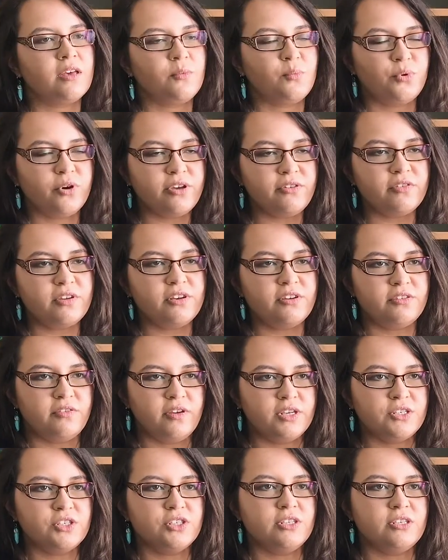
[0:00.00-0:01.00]
A brief
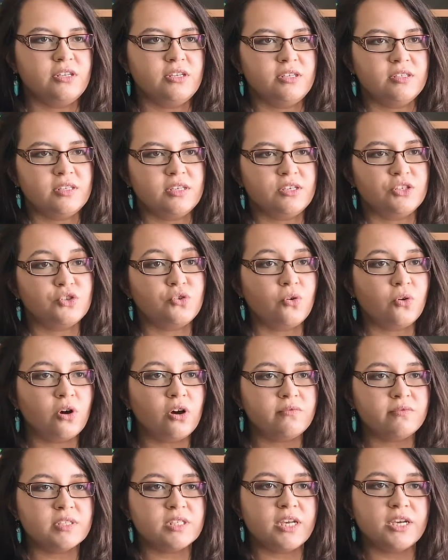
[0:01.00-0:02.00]
intervention is a short
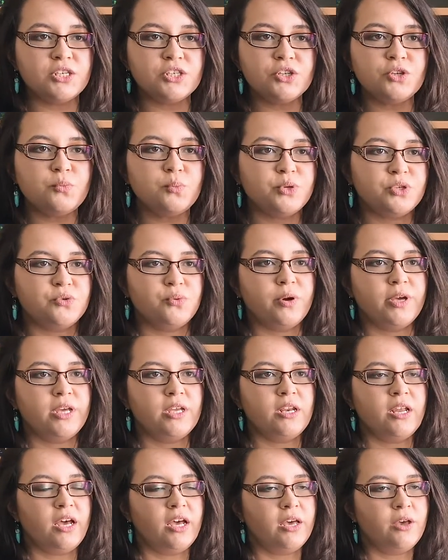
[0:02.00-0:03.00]
conversation
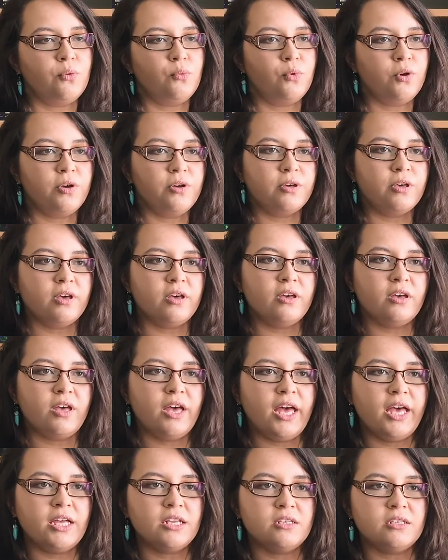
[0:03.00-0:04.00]
between a worker
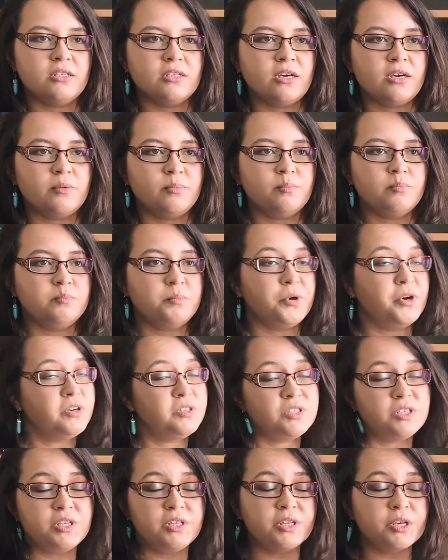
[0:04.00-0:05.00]
and a
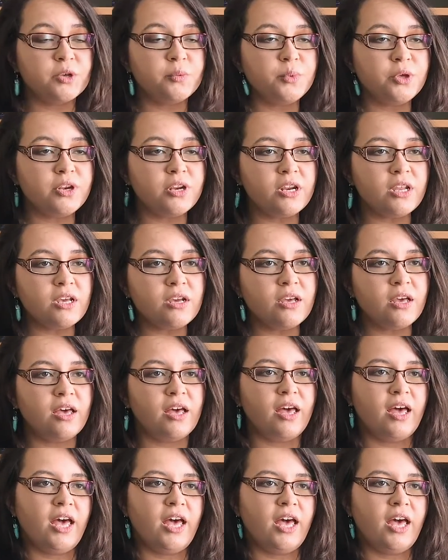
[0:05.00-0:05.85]
person in the community